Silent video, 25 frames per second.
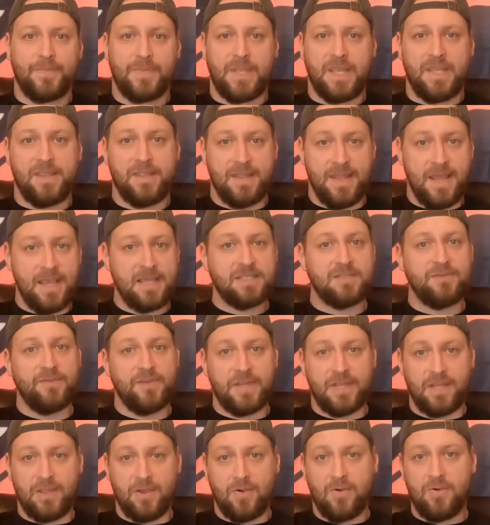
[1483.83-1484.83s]
in the next
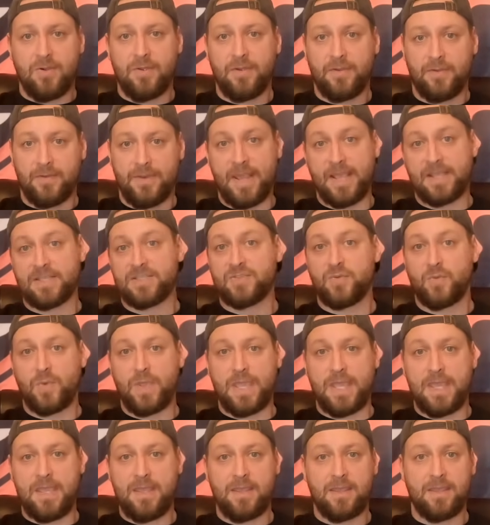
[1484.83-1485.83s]
video, next
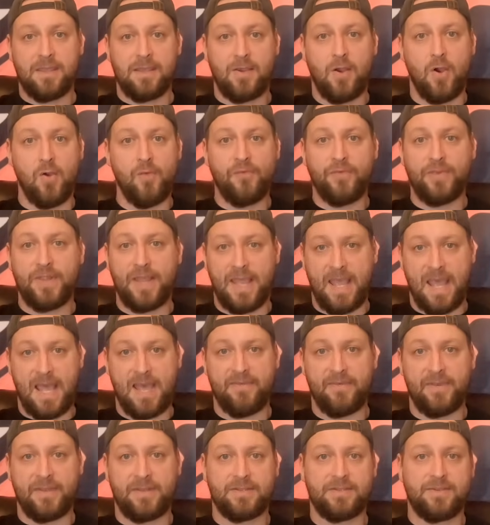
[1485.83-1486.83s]
week, hopefully I
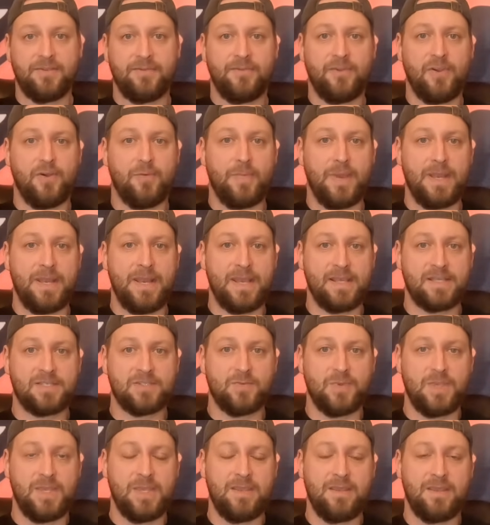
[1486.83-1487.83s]
have it filmed by next
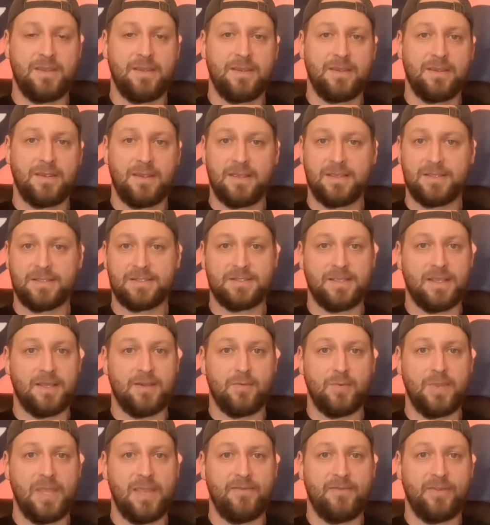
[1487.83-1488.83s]
week, because
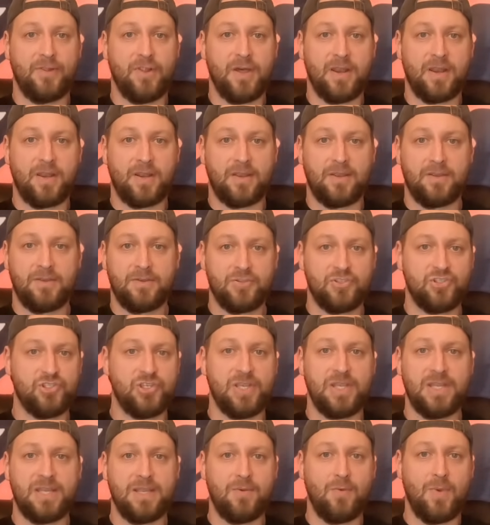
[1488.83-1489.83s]
we have a lot of
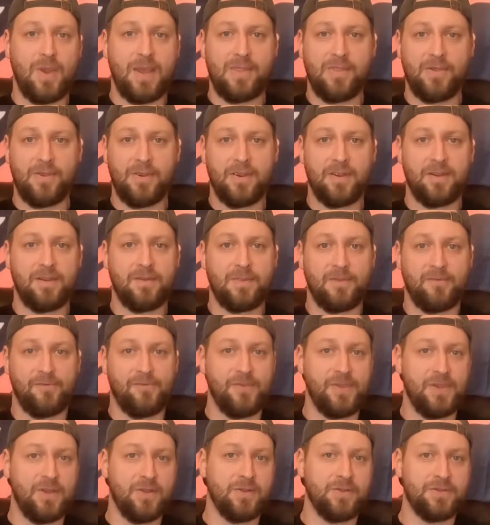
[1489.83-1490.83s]
shitty weather. The
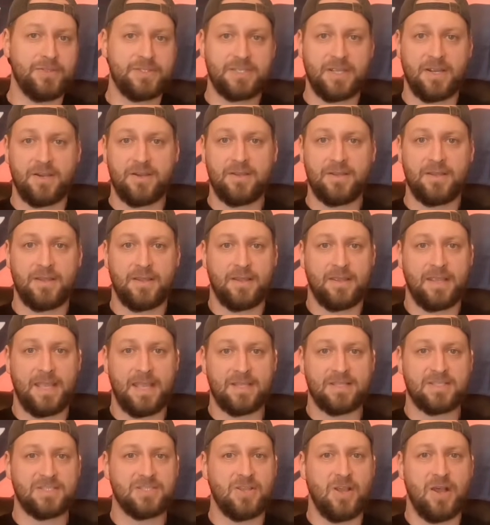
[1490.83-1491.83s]
field's starting to
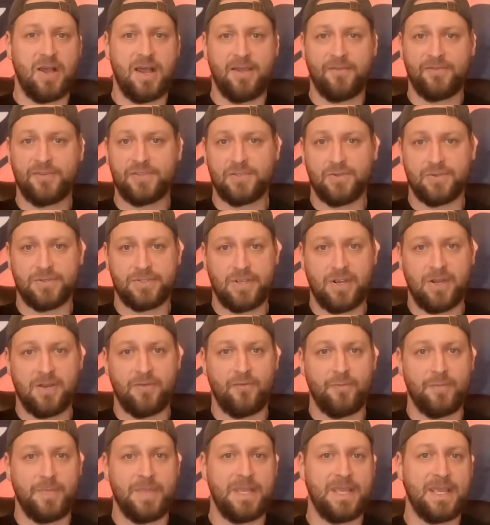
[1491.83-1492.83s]
get soft, so it's
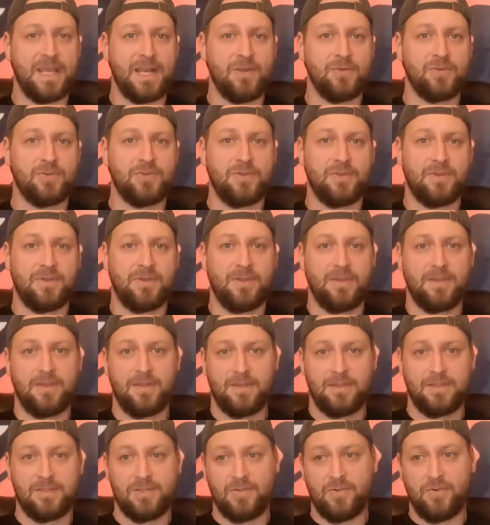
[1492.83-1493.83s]
hard for me to get out
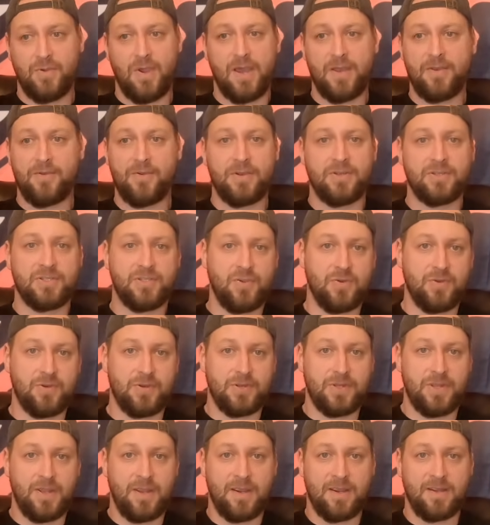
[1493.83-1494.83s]
to 100 and
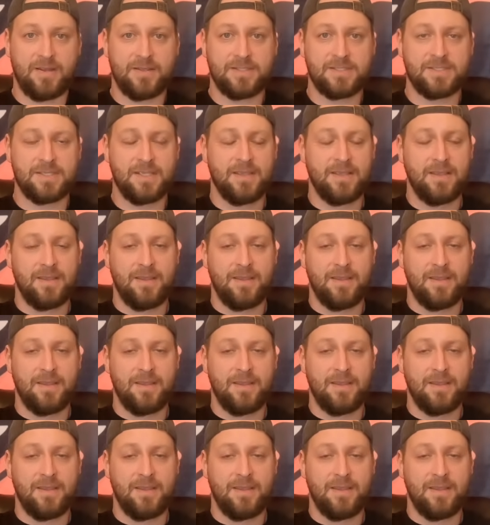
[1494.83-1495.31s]
200 yards.